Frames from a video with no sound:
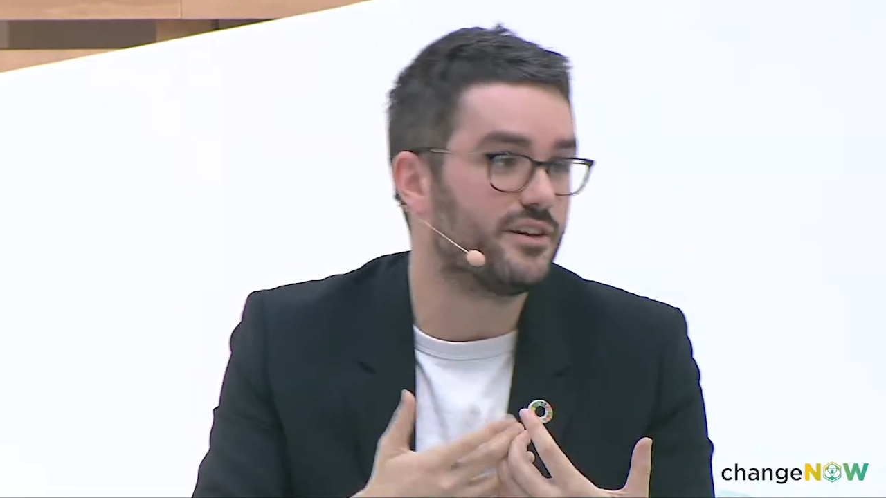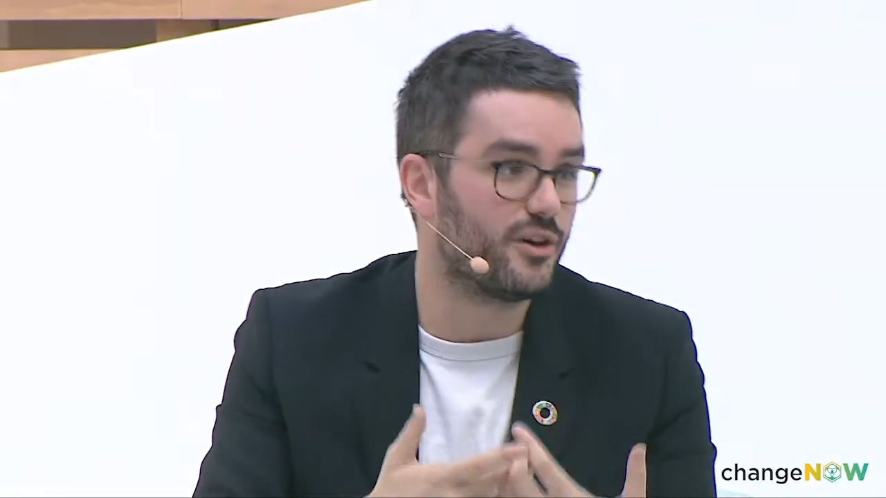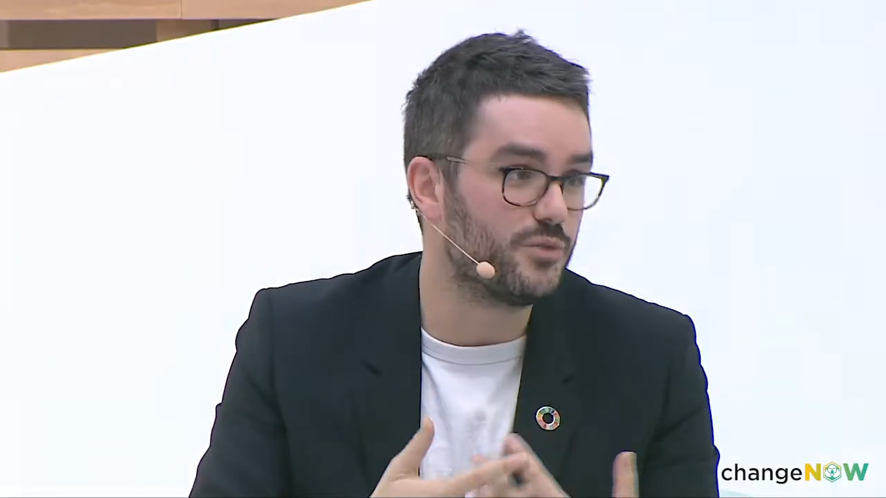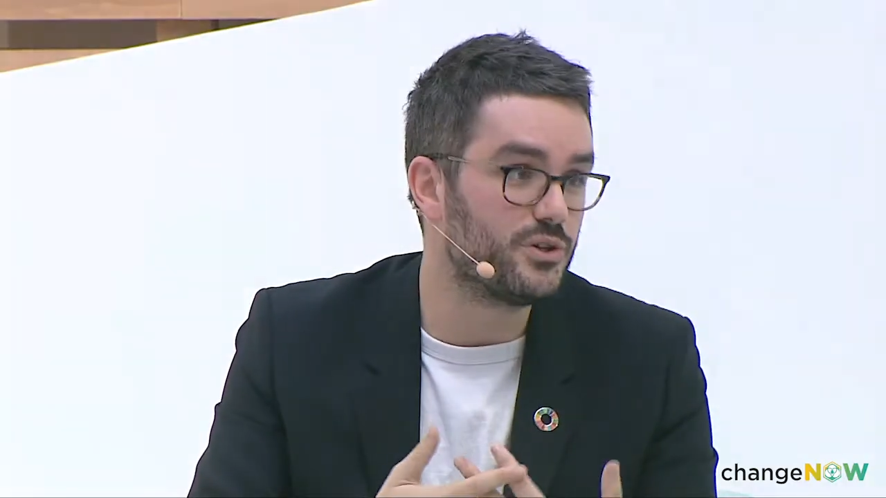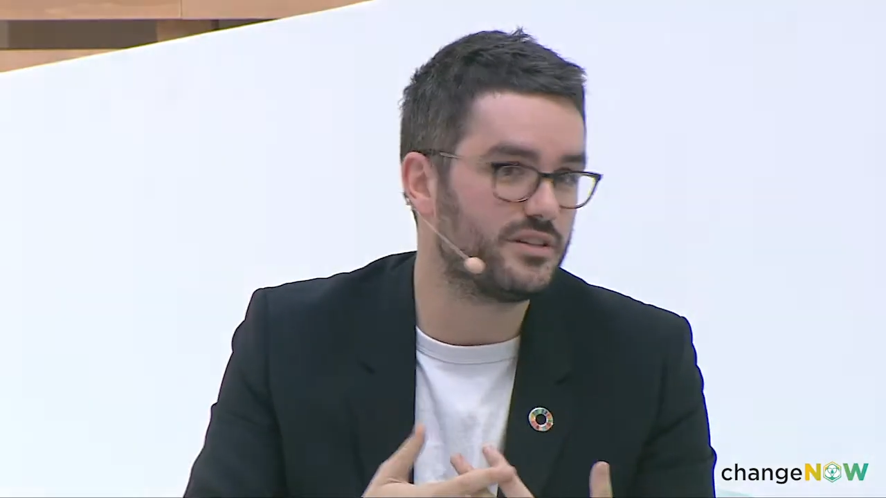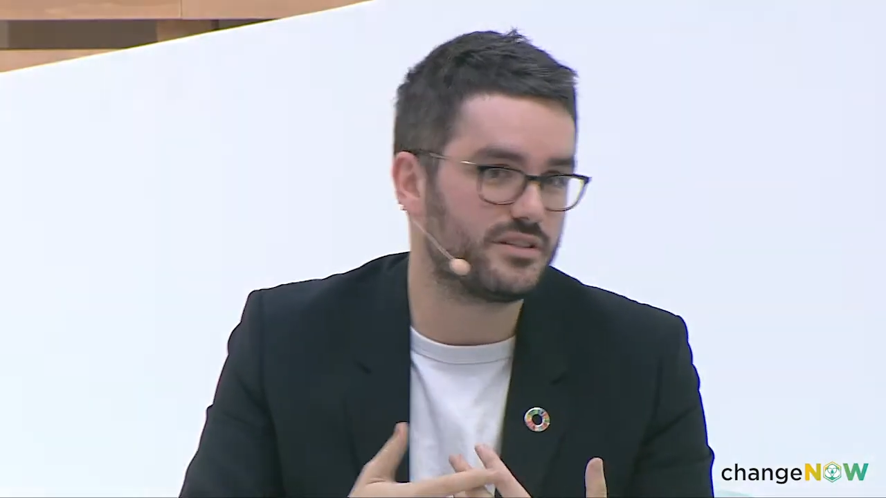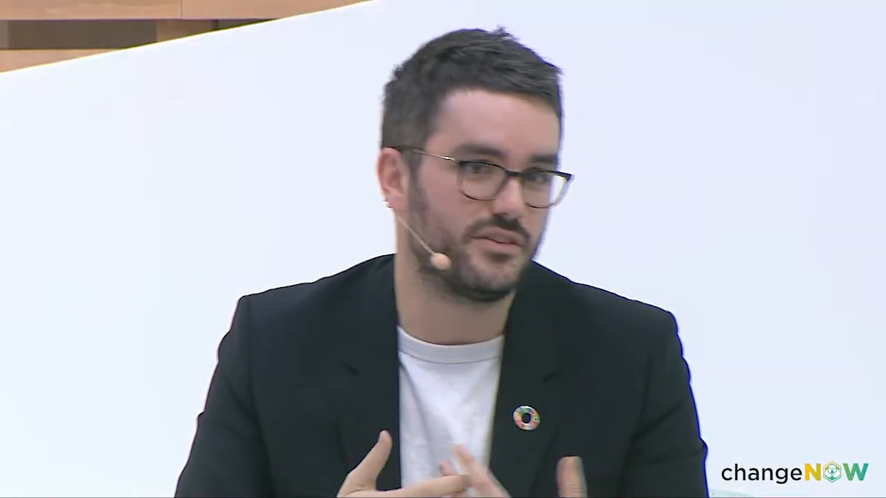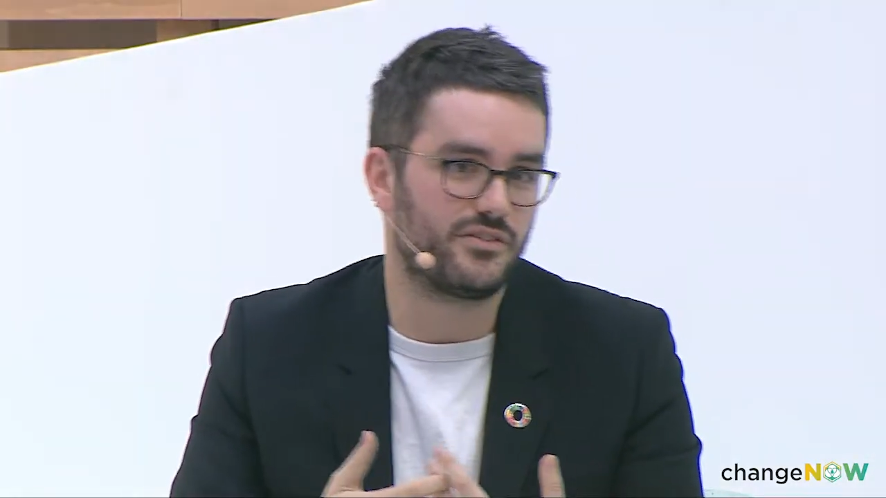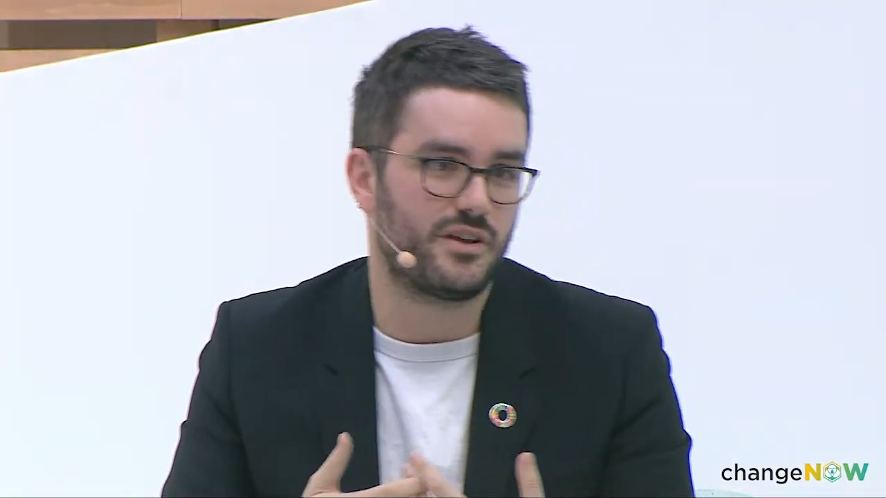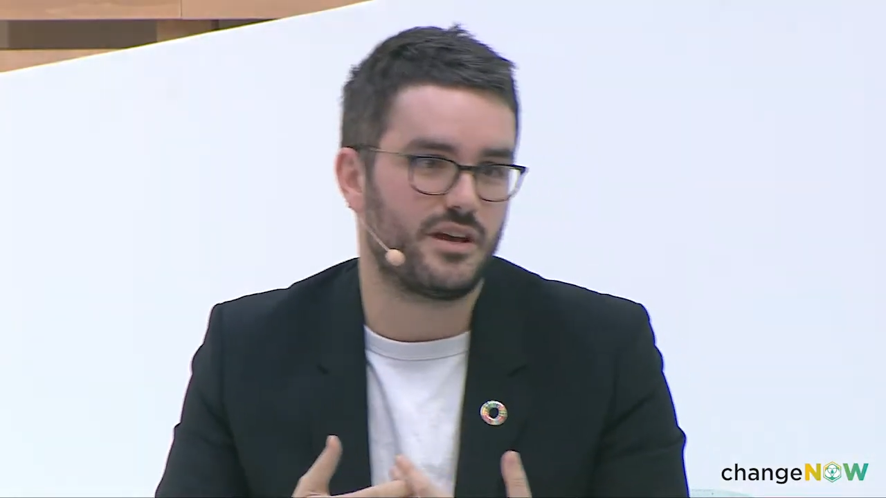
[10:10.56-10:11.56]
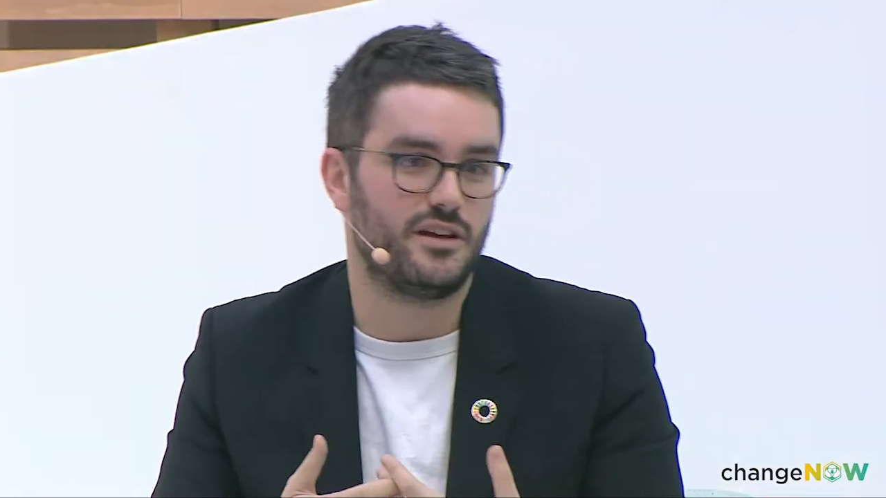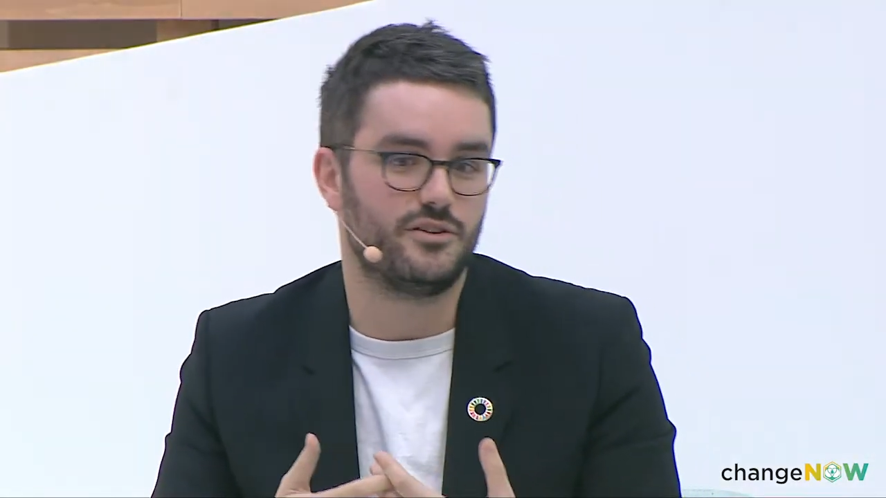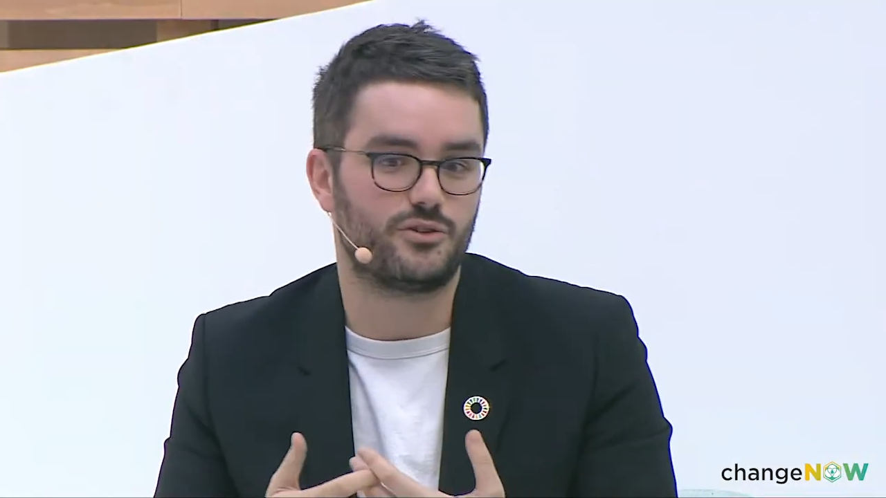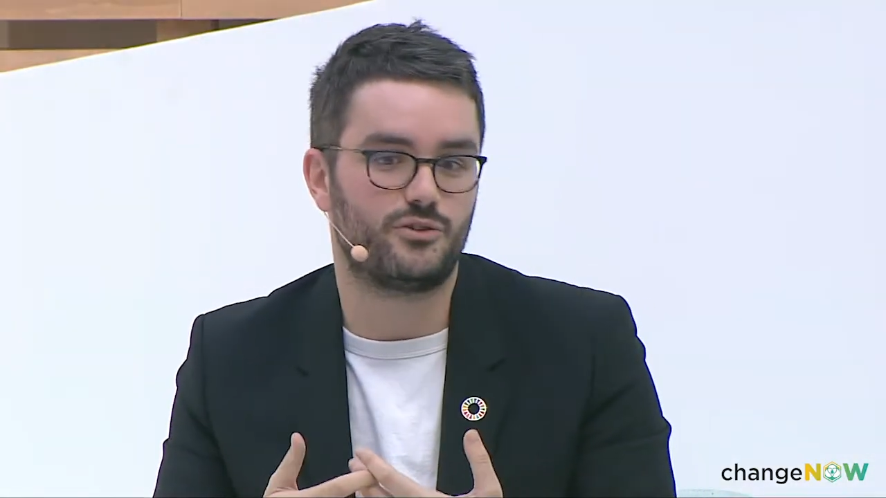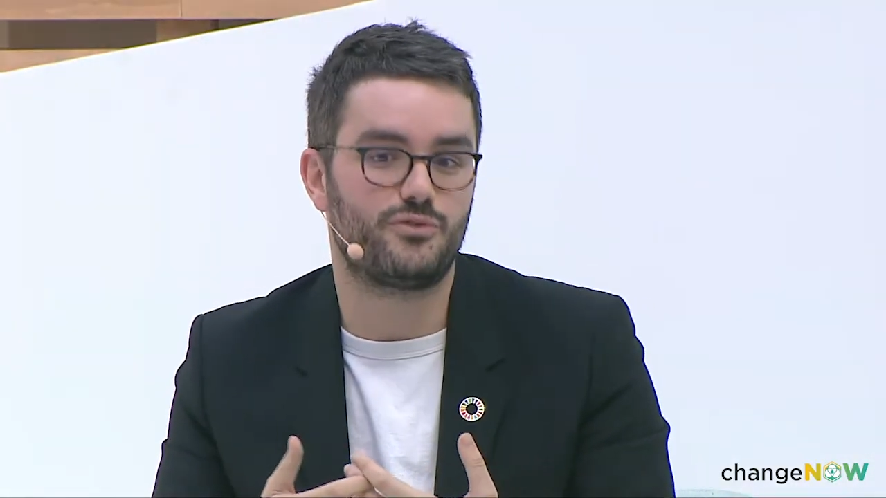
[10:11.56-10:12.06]
communities in
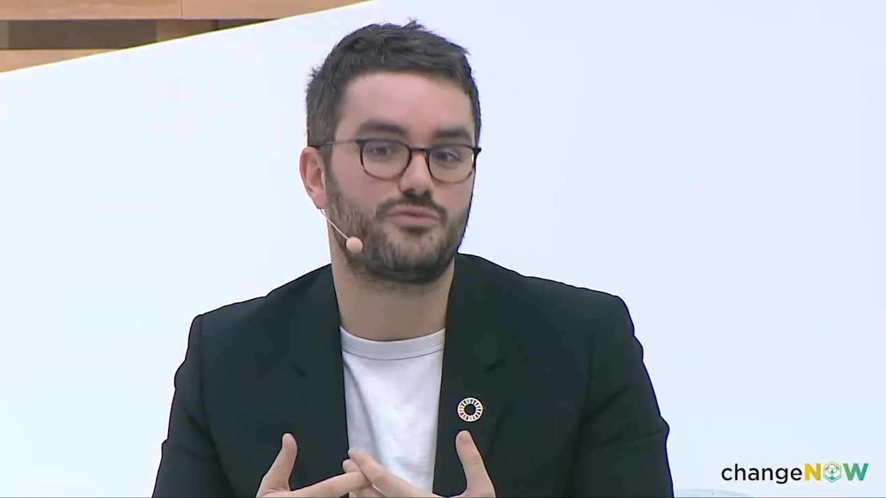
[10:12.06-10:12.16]
order to